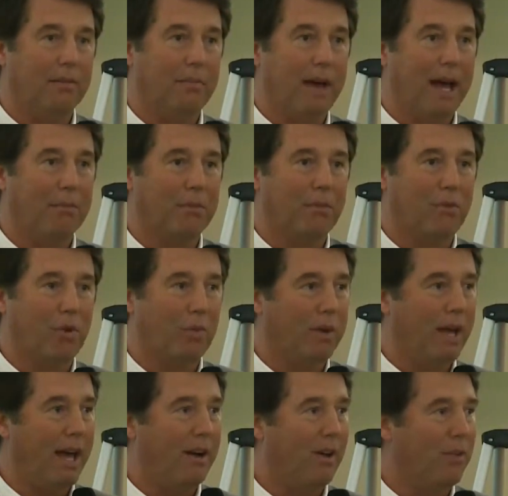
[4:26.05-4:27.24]
back before we
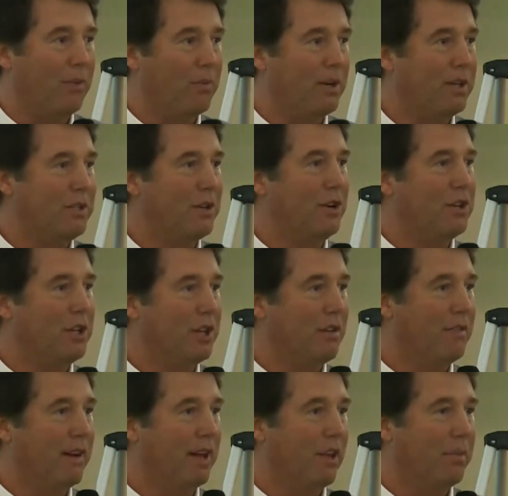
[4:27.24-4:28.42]
had all the research and
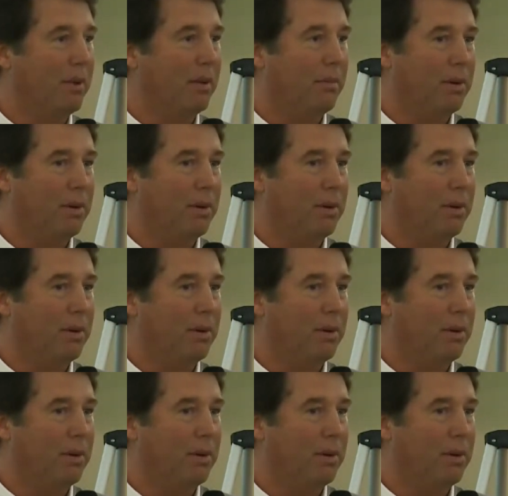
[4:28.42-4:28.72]
development,